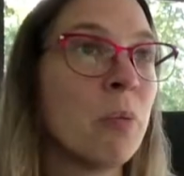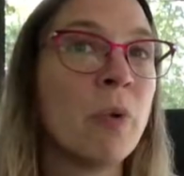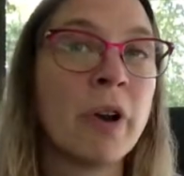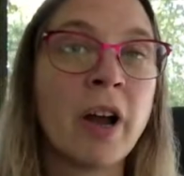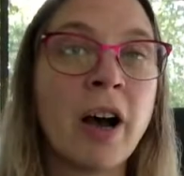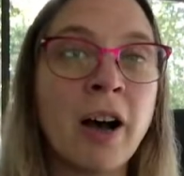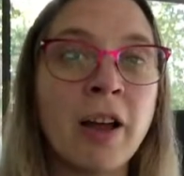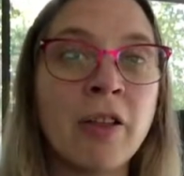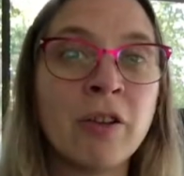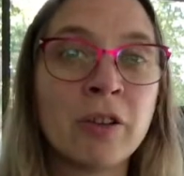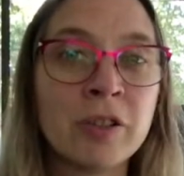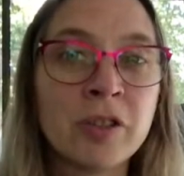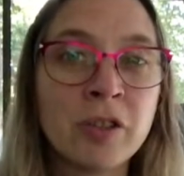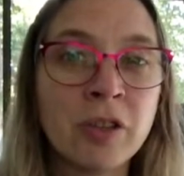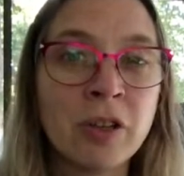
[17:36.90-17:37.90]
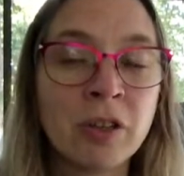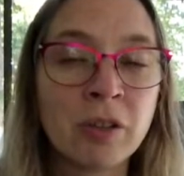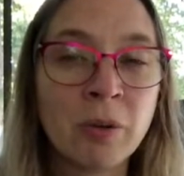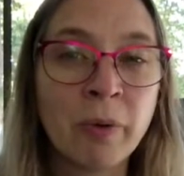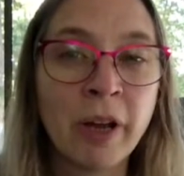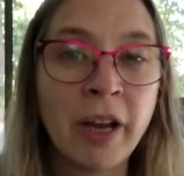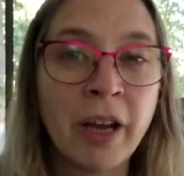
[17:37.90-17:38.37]
what I learned along
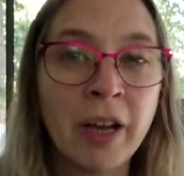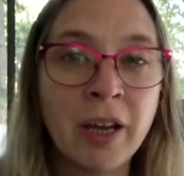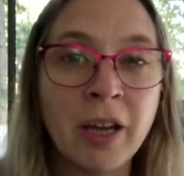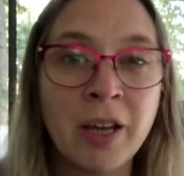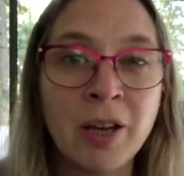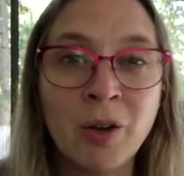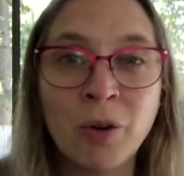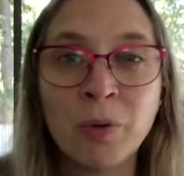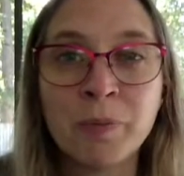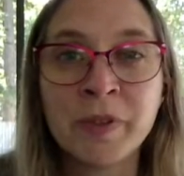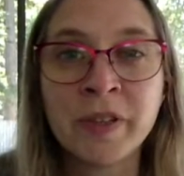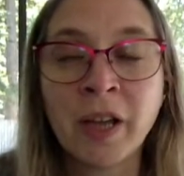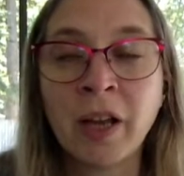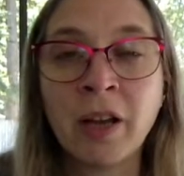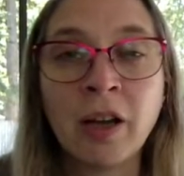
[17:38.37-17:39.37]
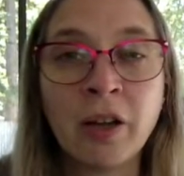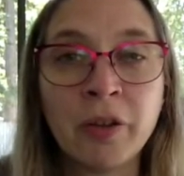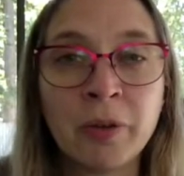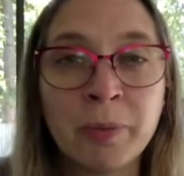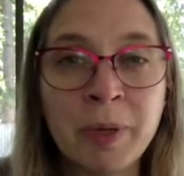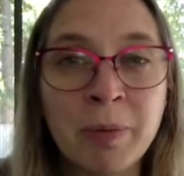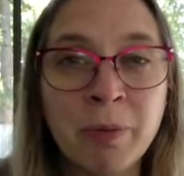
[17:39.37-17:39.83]
the way in hopes that
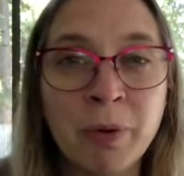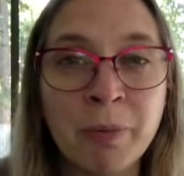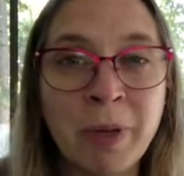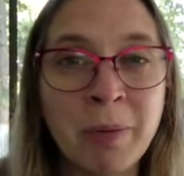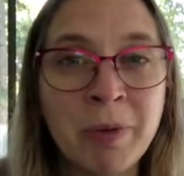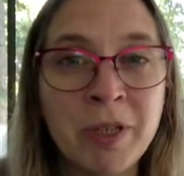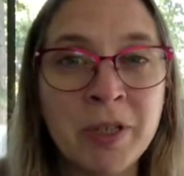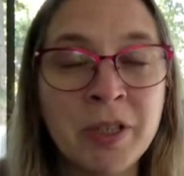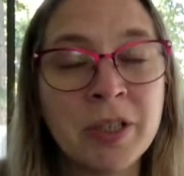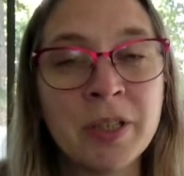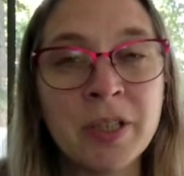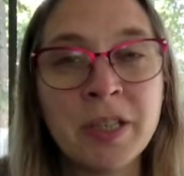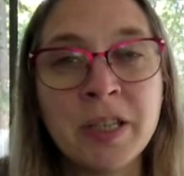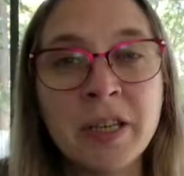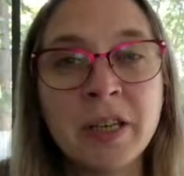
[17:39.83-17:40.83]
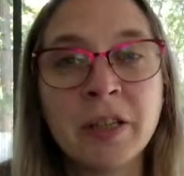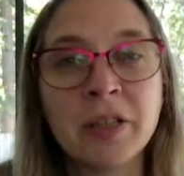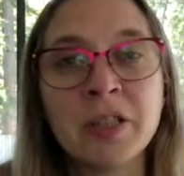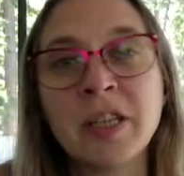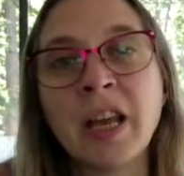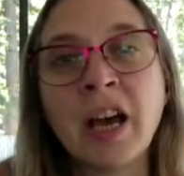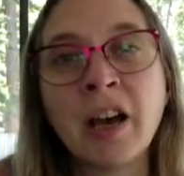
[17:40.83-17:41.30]
other people maybe didn't
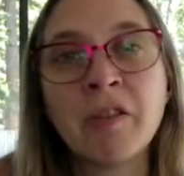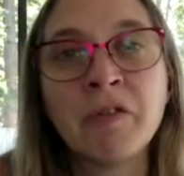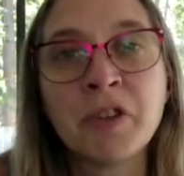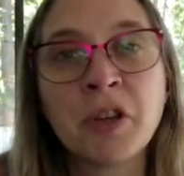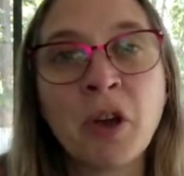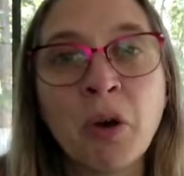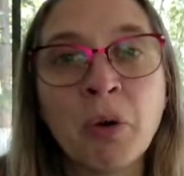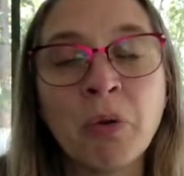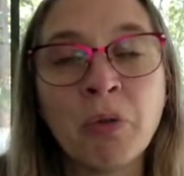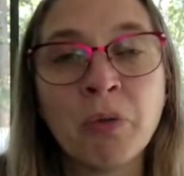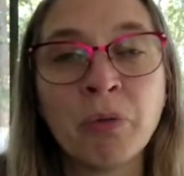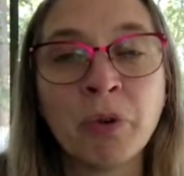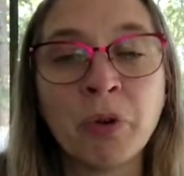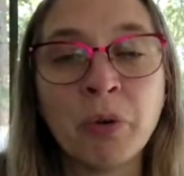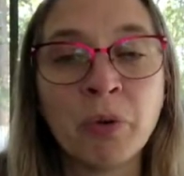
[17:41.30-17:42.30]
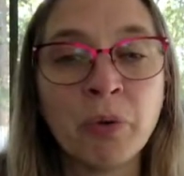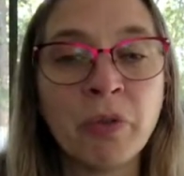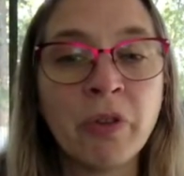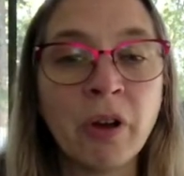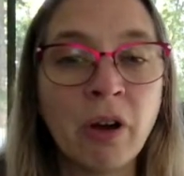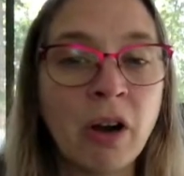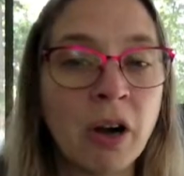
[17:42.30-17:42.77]
have to go through
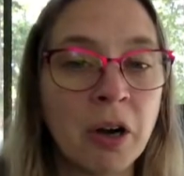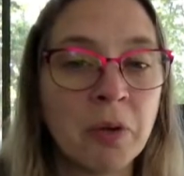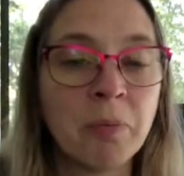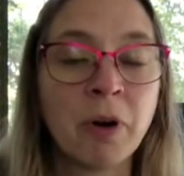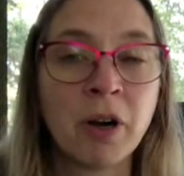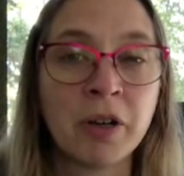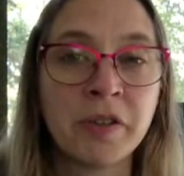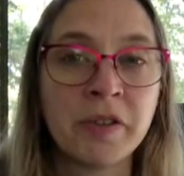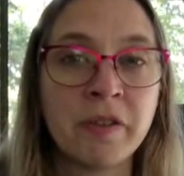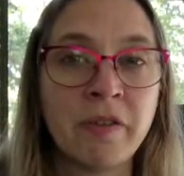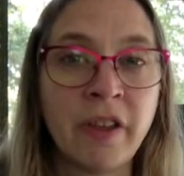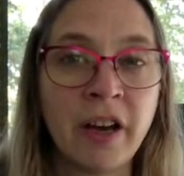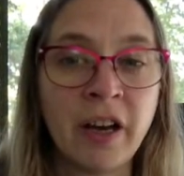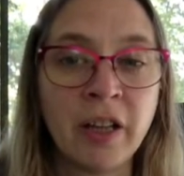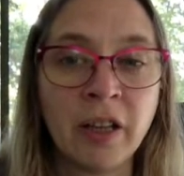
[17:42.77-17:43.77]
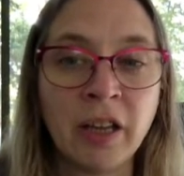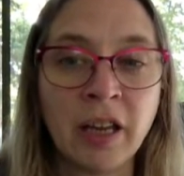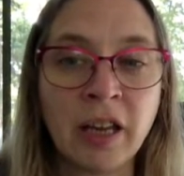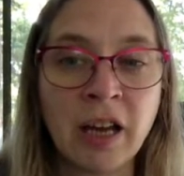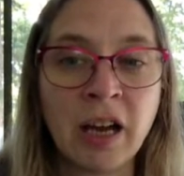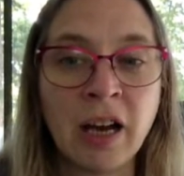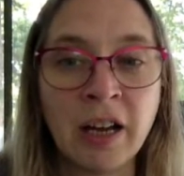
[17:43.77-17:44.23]
the hard parts of that
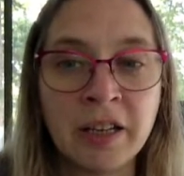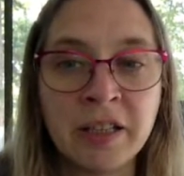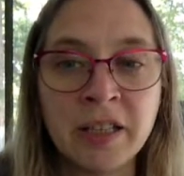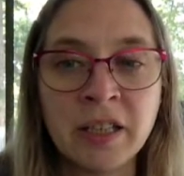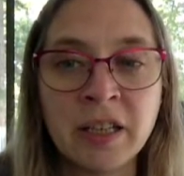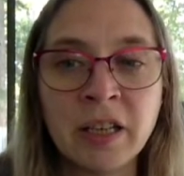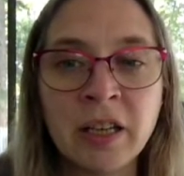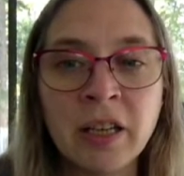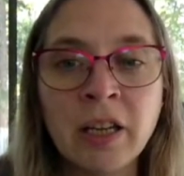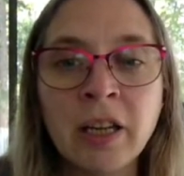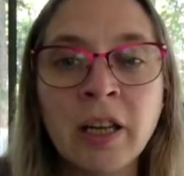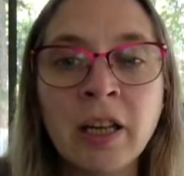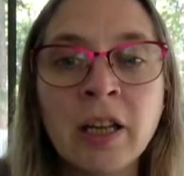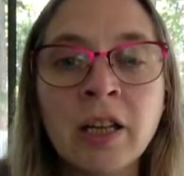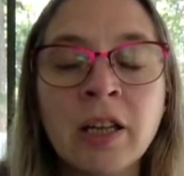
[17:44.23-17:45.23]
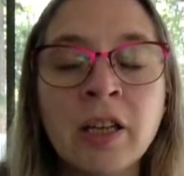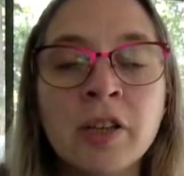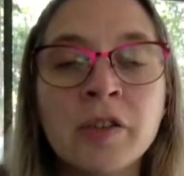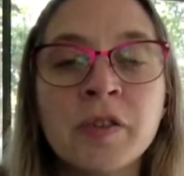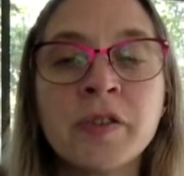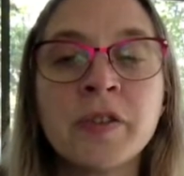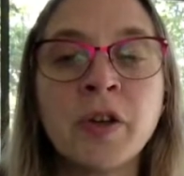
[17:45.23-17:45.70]
like I did.
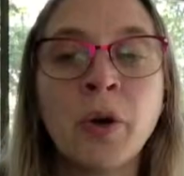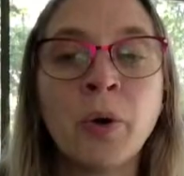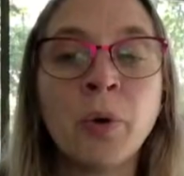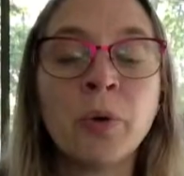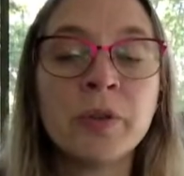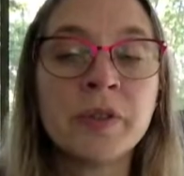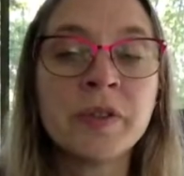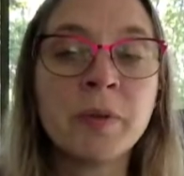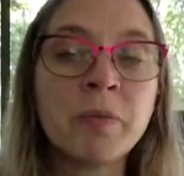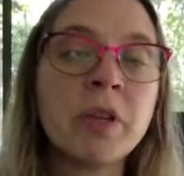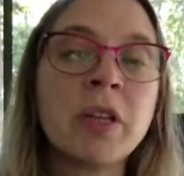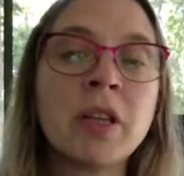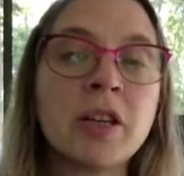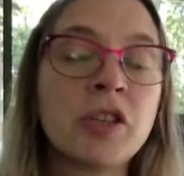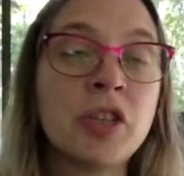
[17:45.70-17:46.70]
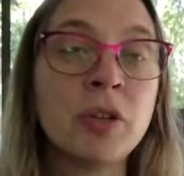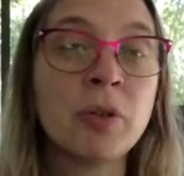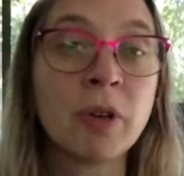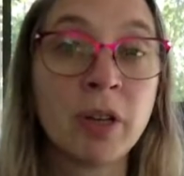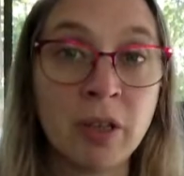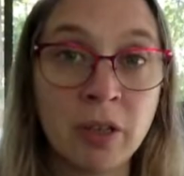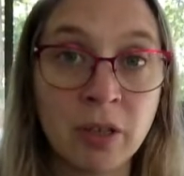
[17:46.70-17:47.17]
So something that you
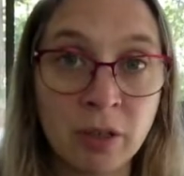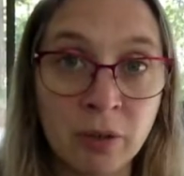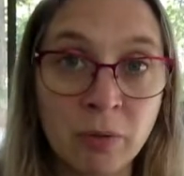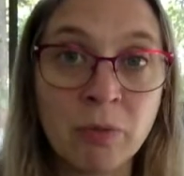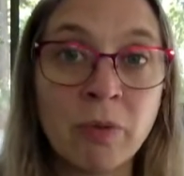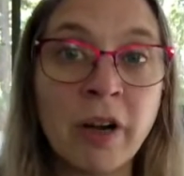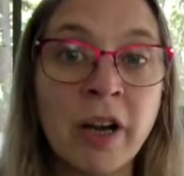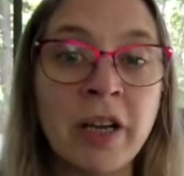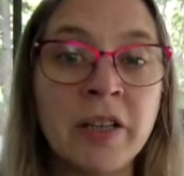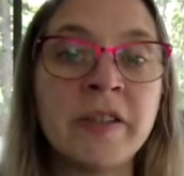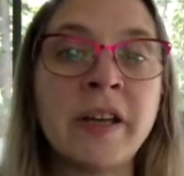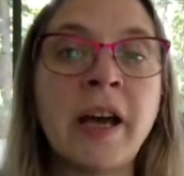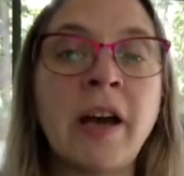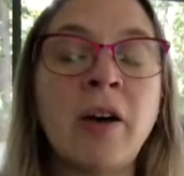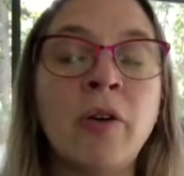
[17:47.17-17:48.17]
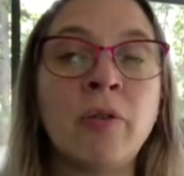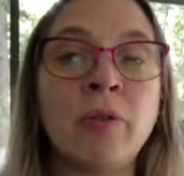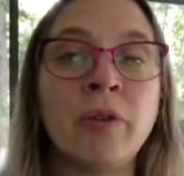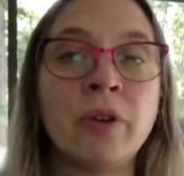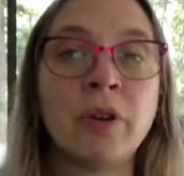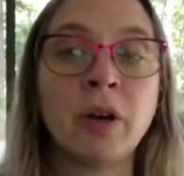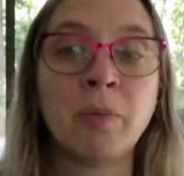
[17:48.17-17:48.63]
can write
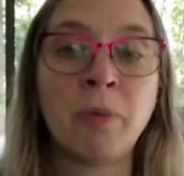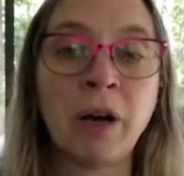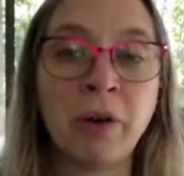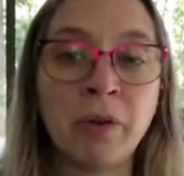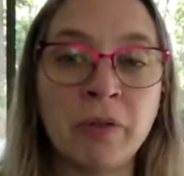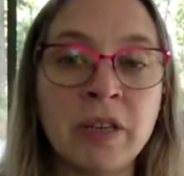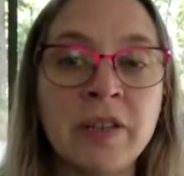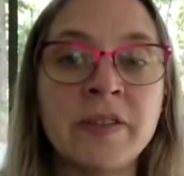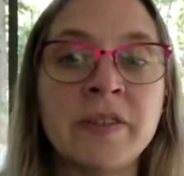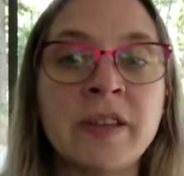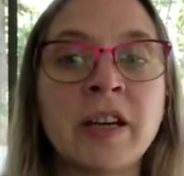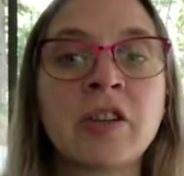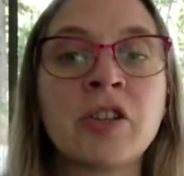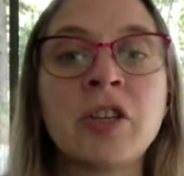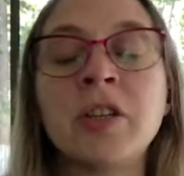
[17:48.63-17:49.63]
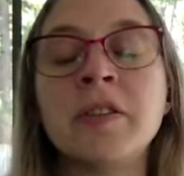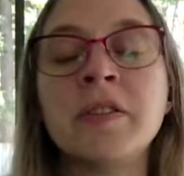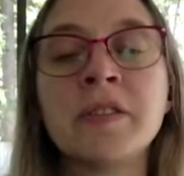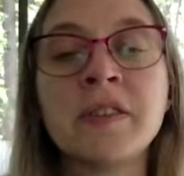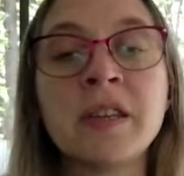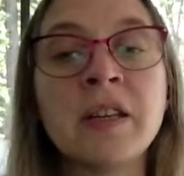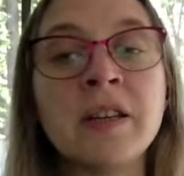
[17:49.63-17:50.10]
down about these
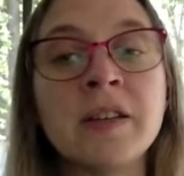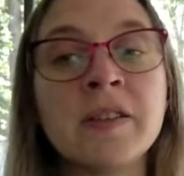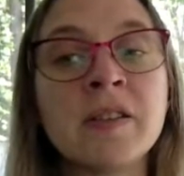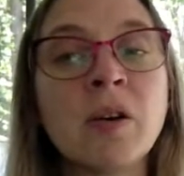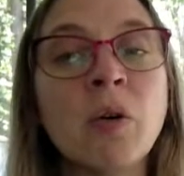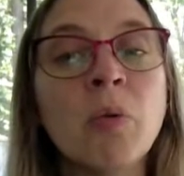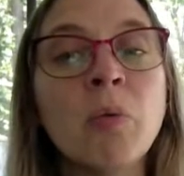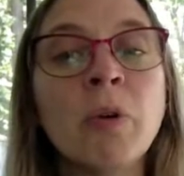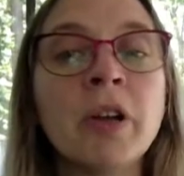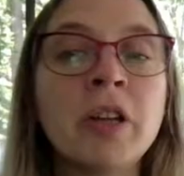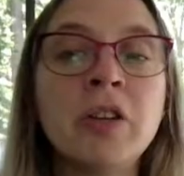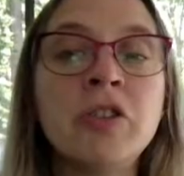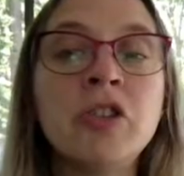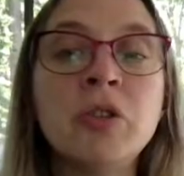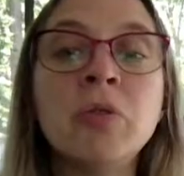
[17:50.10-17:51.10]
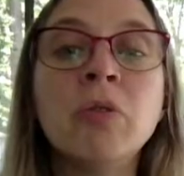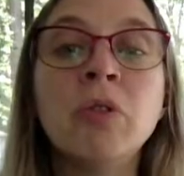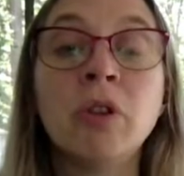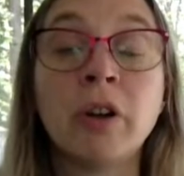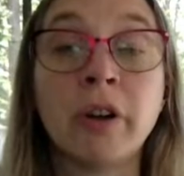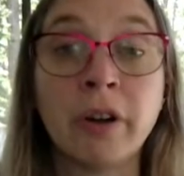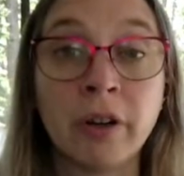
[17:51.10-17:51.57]
sections is, what did you
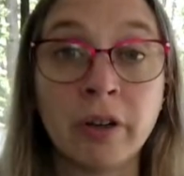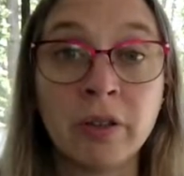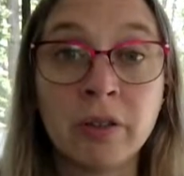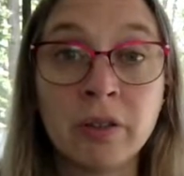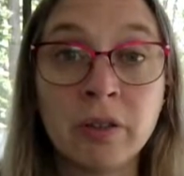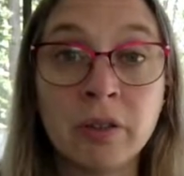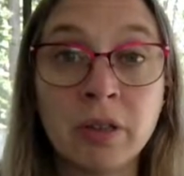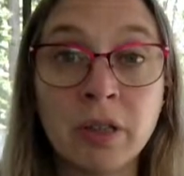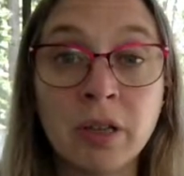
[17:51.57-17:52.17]
learn